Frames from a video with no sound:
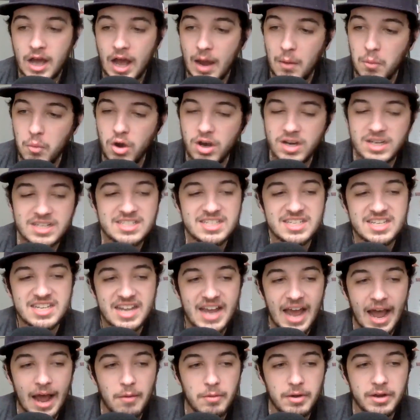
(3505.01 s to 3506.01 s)
I want to
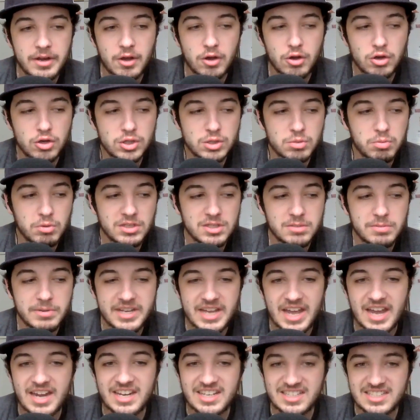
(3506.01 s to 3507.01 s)
see how it goes once
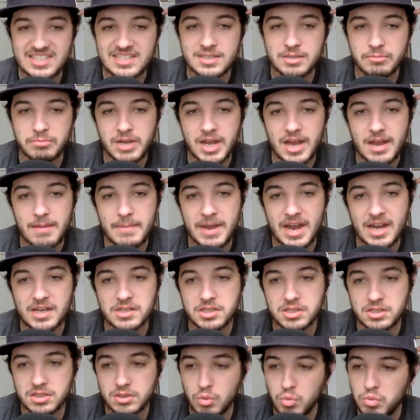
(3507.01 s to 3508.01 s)
we get into some game
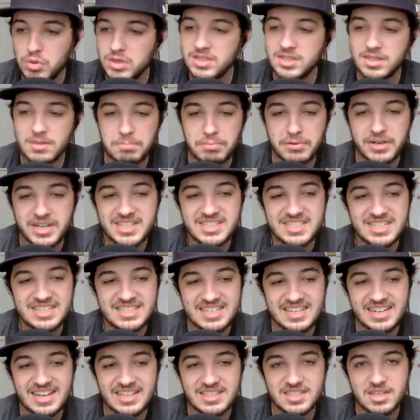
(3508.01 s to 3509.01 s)
action. So once the
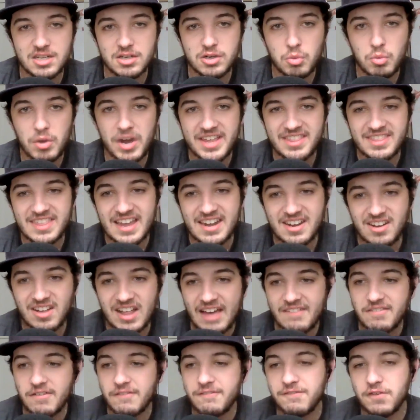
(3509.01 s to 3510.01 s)
preseason gets underway, then
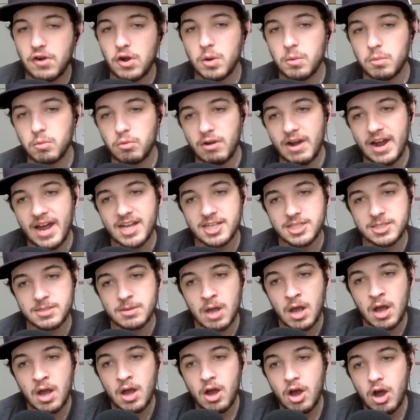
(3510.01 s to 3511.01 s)
I'll have a firm
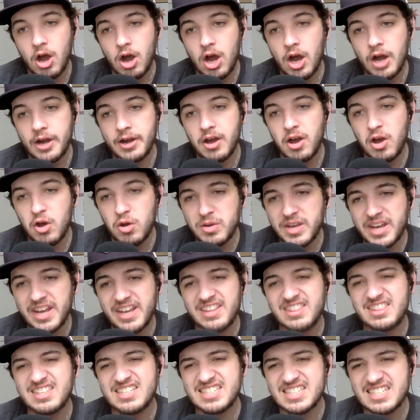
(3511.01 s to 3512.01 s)
grasp on
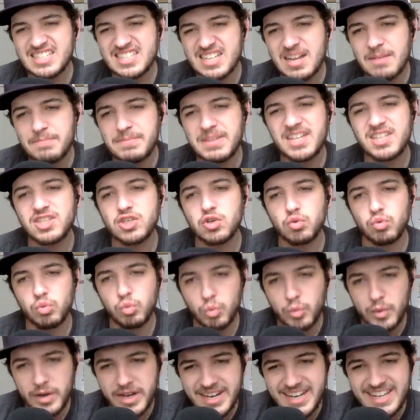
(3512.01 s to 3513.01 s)
okay, this is something to
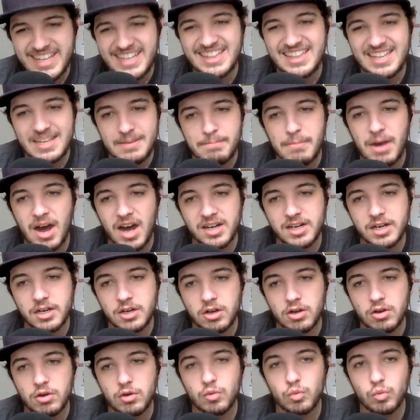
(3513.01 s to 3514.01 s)
really
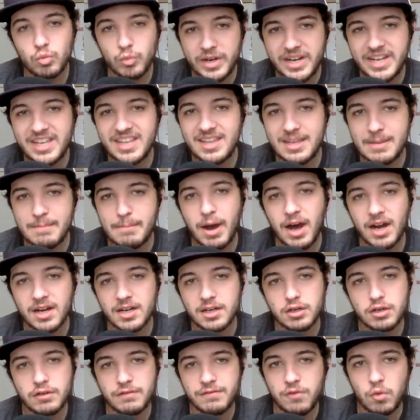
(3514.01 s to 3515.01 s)
monitor, really
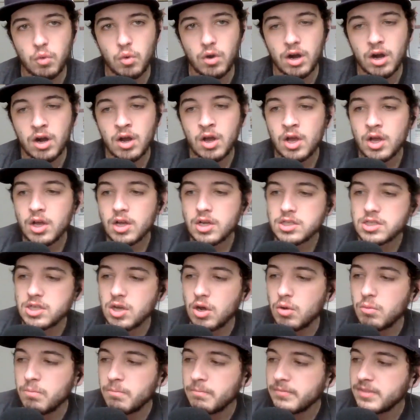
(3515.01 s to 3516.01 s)
monitor for.
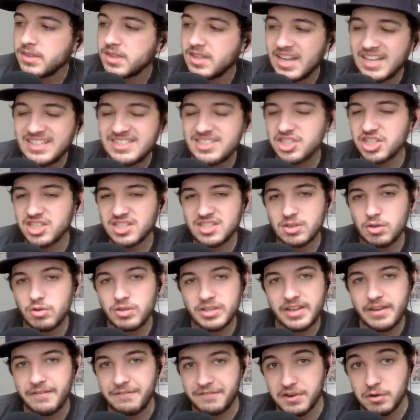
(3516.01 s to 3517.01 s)
So it's just
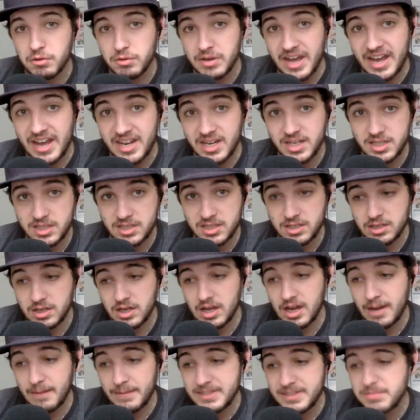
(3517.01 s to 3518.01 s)
only a few days.
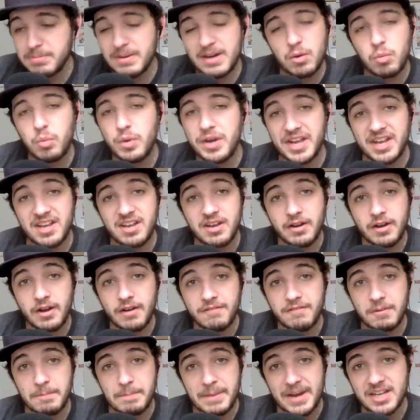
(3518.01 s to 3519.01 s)
Um, it's been a week
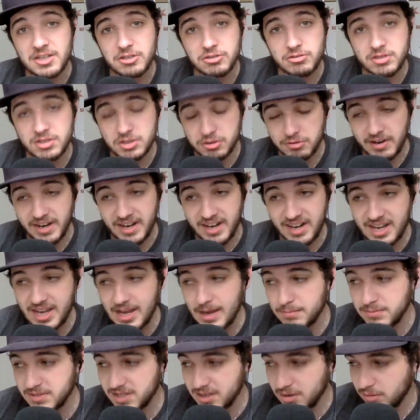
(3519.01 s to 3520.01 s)
for Patriots training
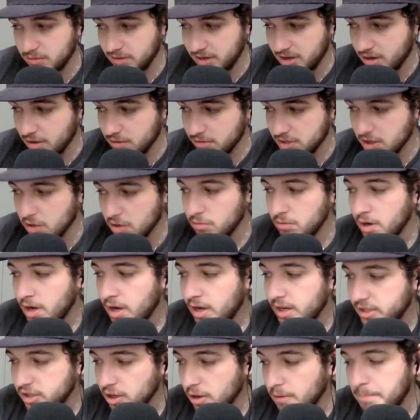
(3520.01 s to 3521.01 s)
camp. So, you know, don't
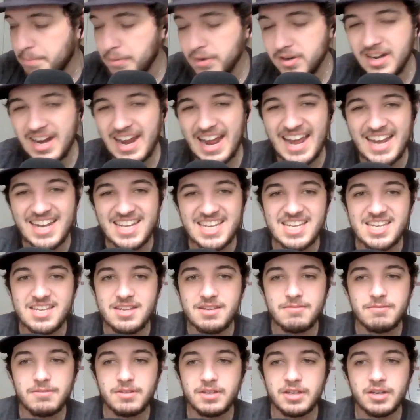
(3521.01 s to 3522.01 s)
don't put
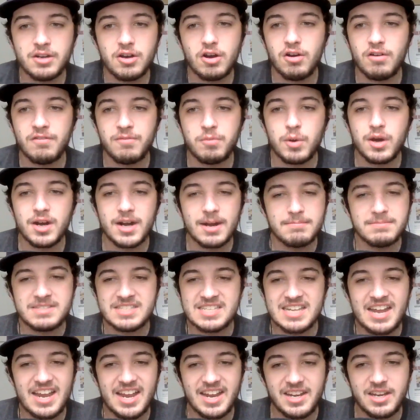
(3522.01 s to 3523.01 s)
any, you know, of what I'm
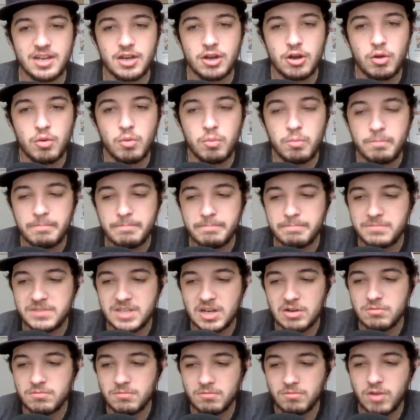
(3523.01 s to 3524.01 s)
saying, you know,
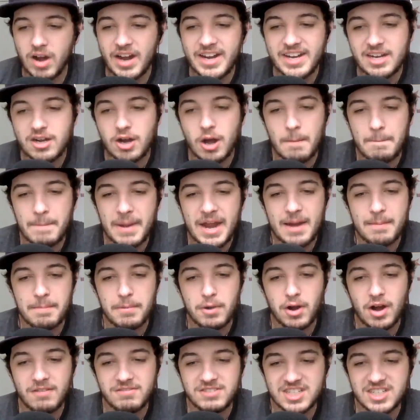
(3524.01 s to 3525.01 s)
don't write it on
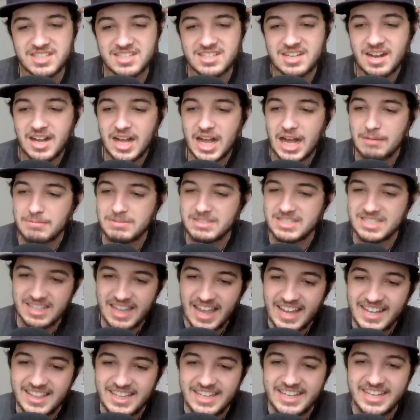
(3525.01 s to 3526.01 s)
paper. I'm just I'm
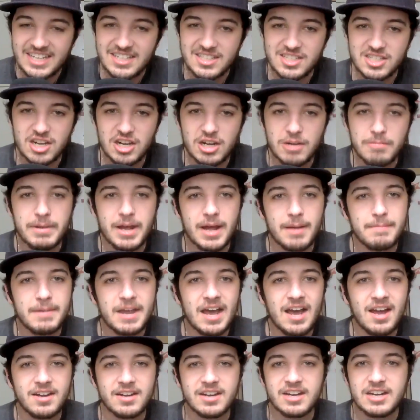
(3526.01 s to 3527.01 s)
slightly concerned, but I'm
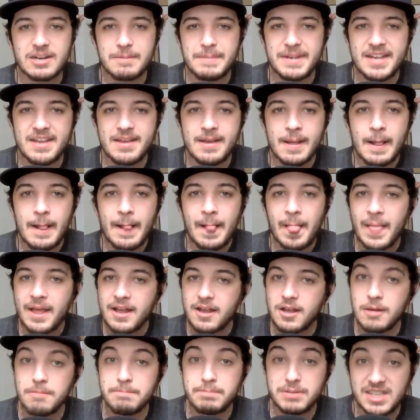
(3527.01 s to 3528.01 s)
not gonna be
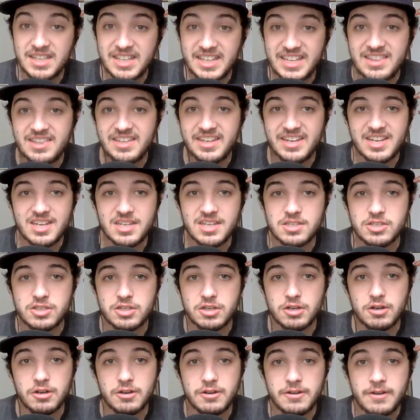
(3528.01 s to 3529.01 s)
completely
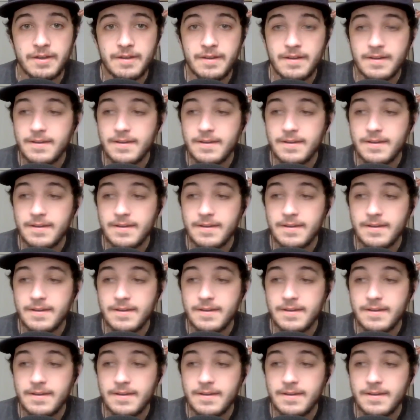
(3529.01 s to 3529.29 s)
concerned.